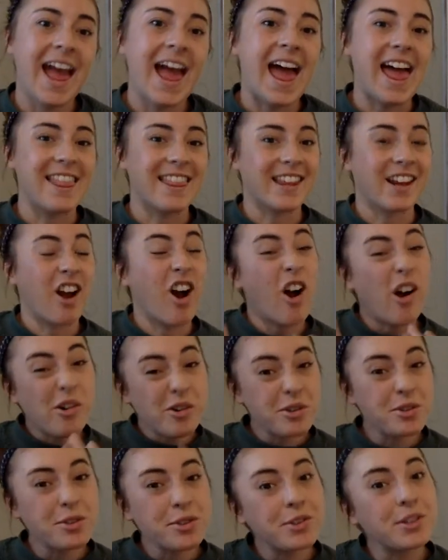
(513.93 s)
and then I'll
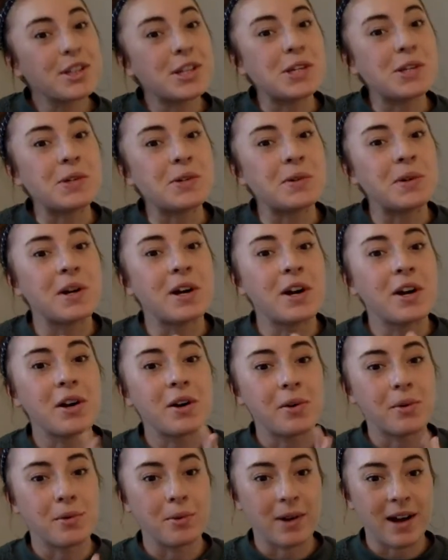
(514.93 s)
show you
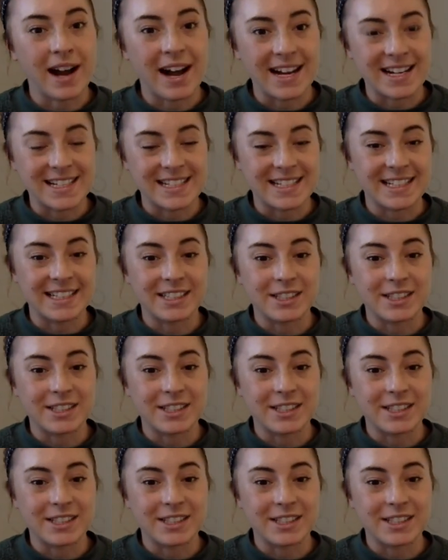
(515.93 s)
what I did.